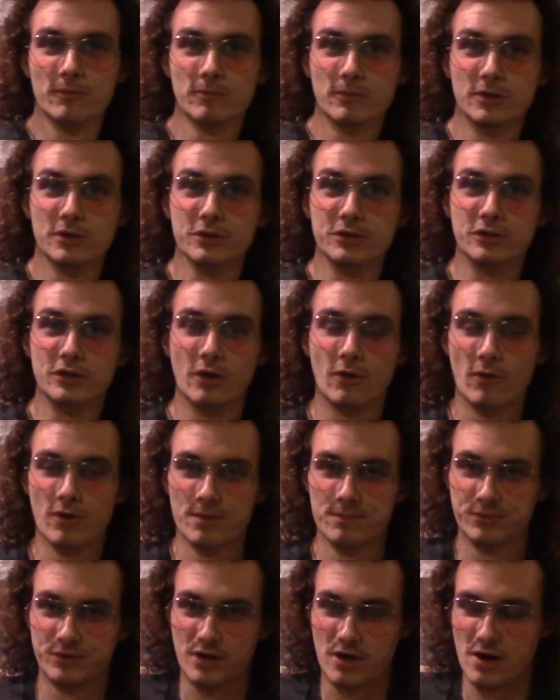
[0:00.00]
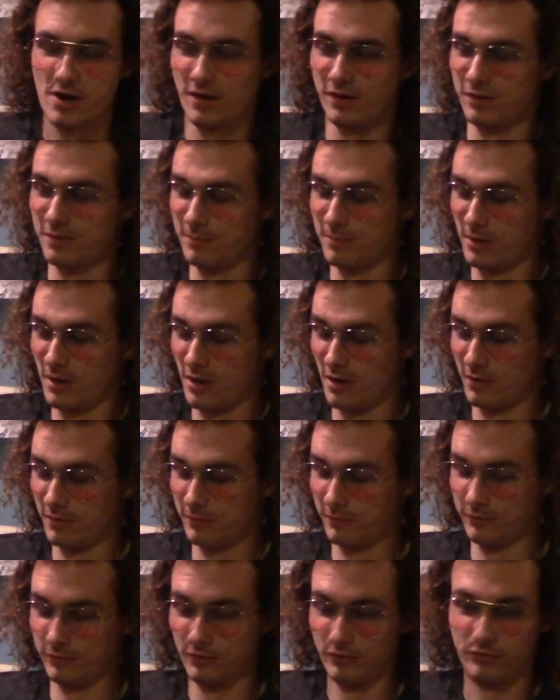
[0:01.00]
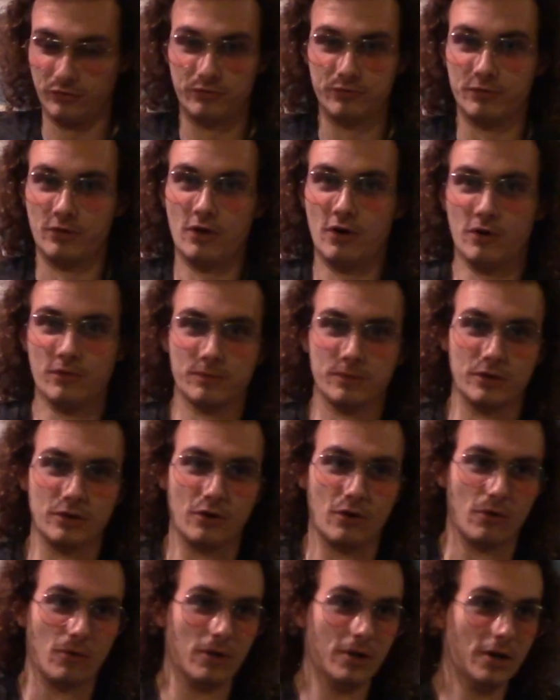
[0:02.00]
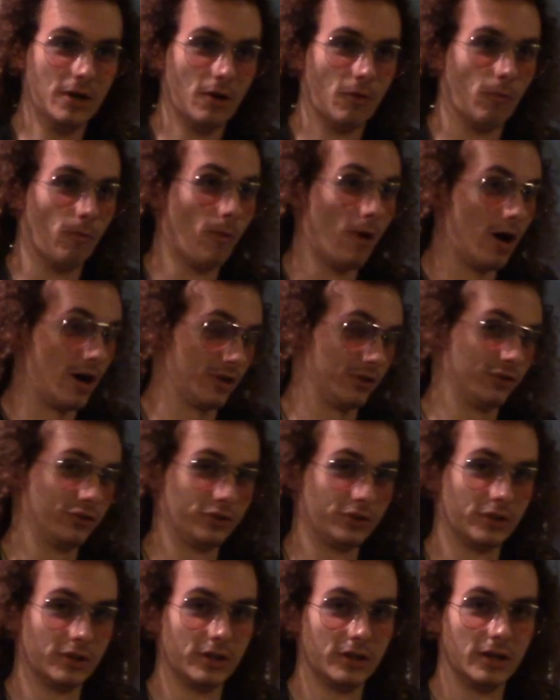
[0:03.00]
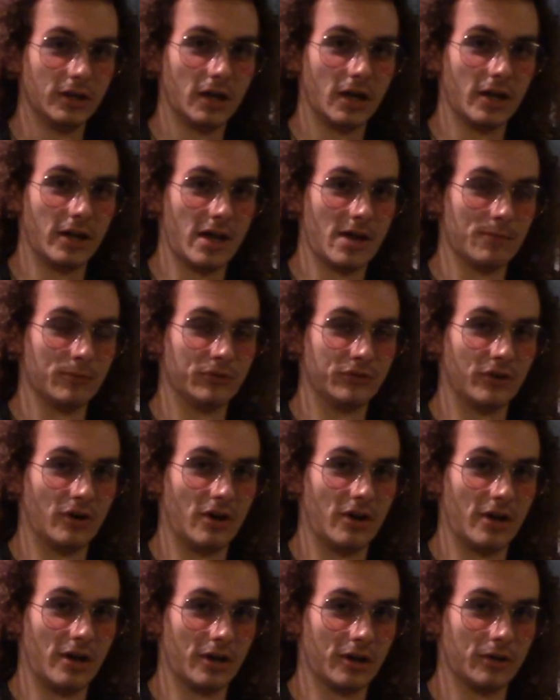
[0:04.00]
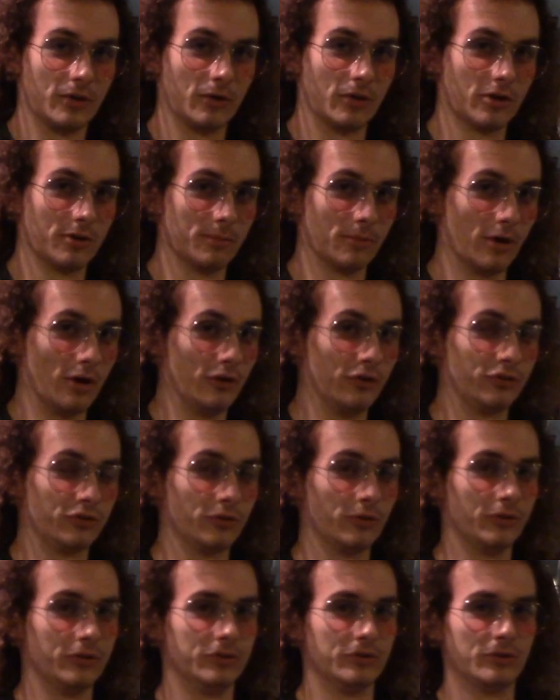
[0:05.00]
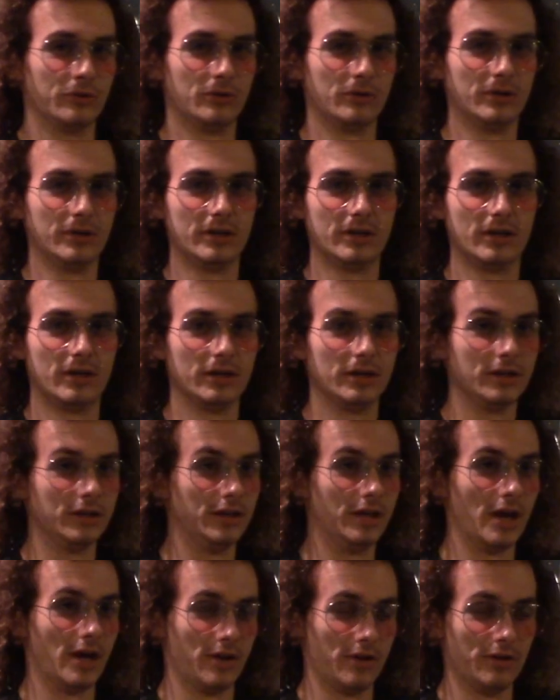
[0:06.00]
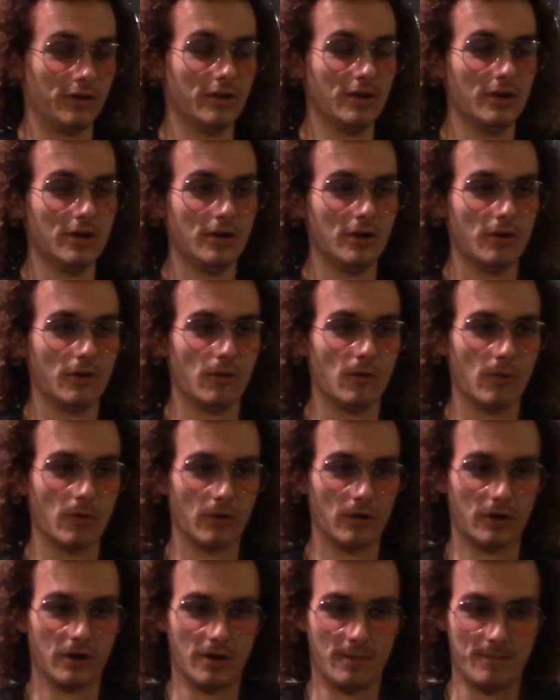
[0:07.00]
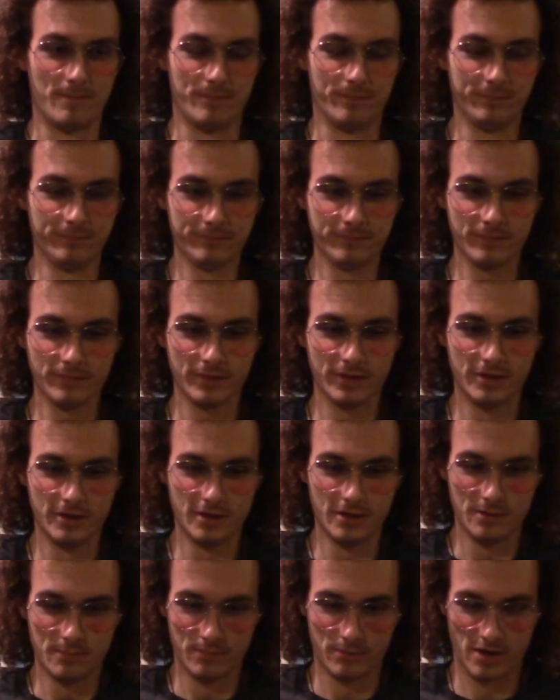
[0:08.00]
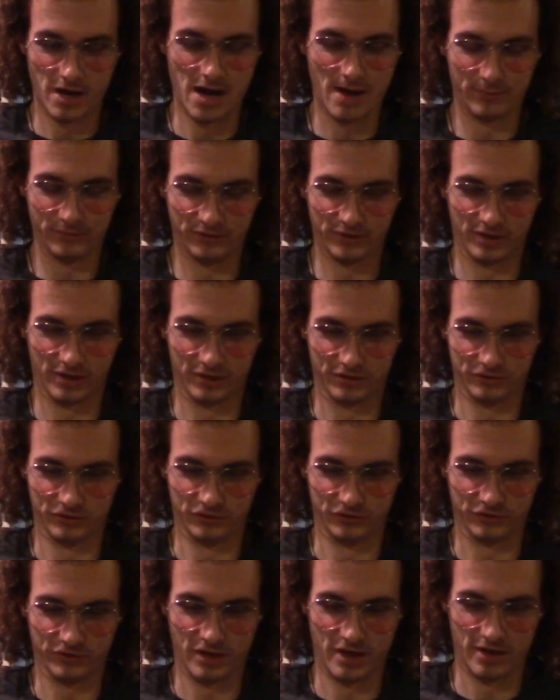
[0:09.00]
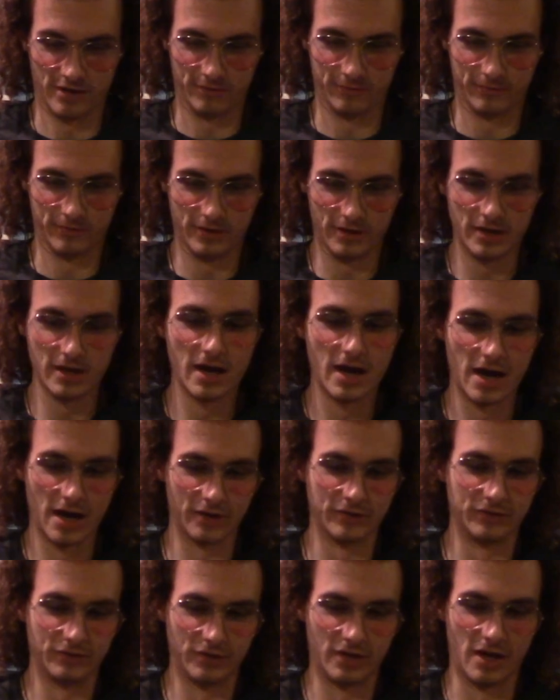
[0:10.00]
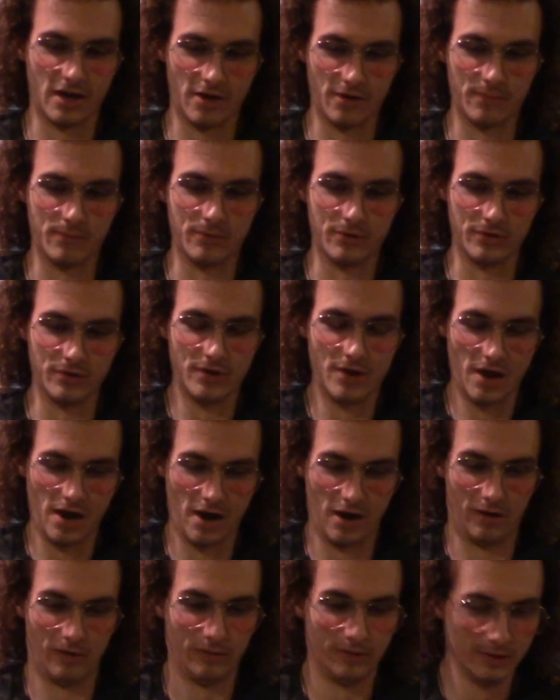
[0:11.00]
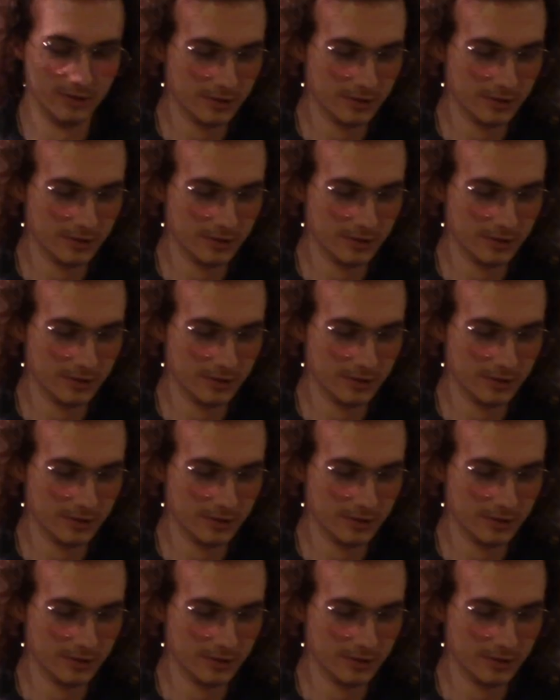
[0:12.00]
really know what I'm talking about, first of all, go watch an Amazon Echo commercial and you'll get it. Or perhaps I could just kind of act it out a bit now.